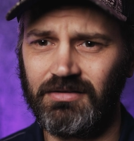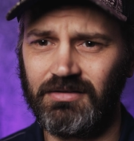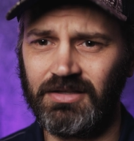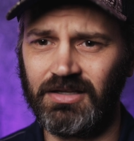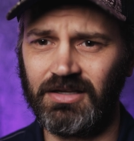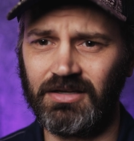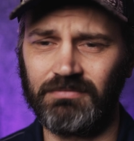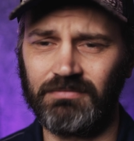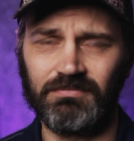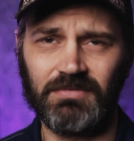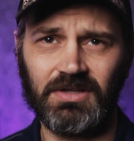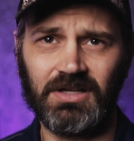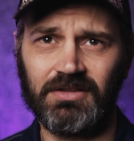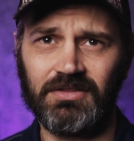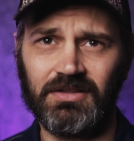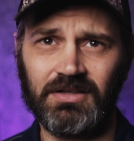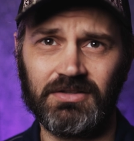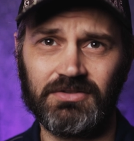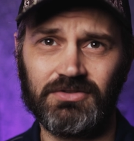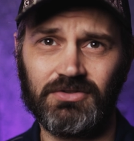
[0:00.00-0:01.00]
yeah, I
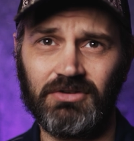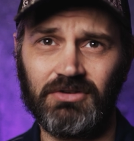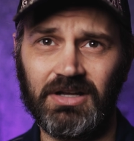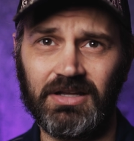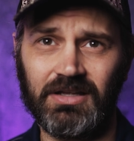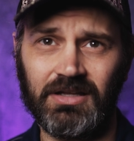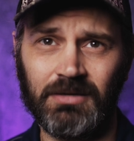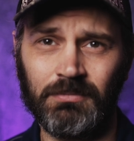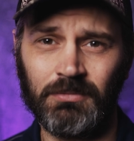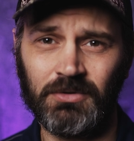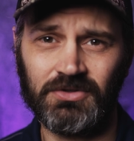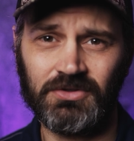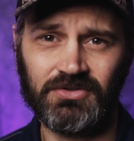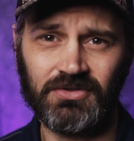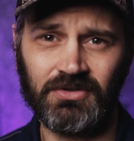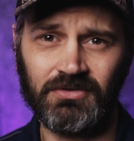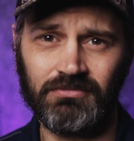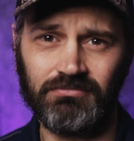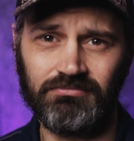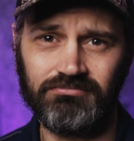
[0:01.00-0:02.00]
think it's a great camera,
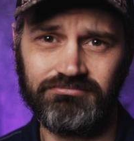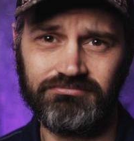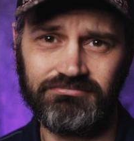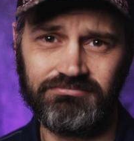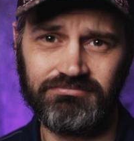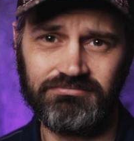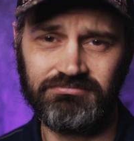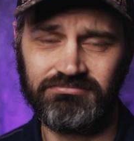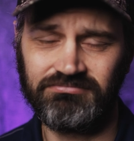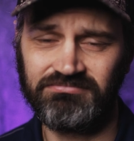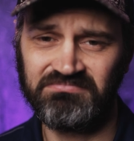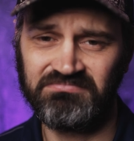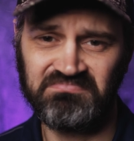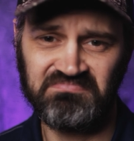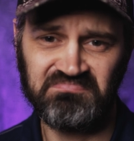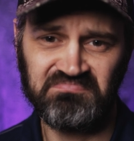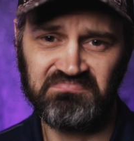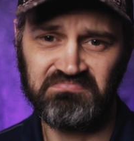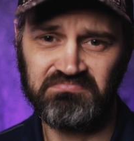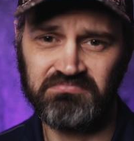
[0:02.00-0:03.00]
so
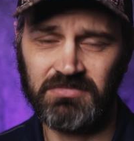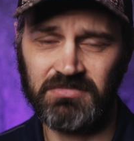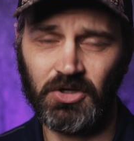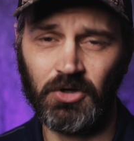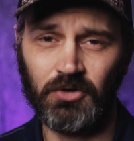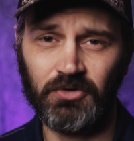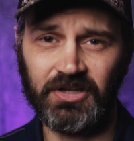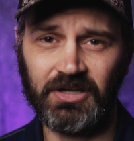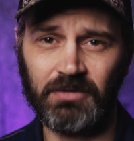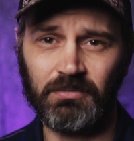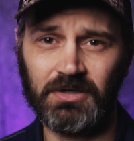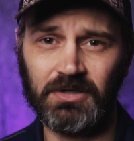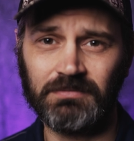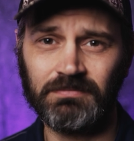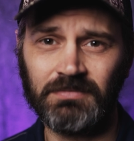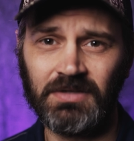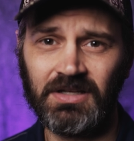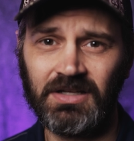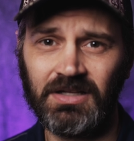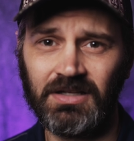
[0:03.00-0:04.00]
go and get
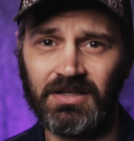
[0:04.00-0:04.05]
one.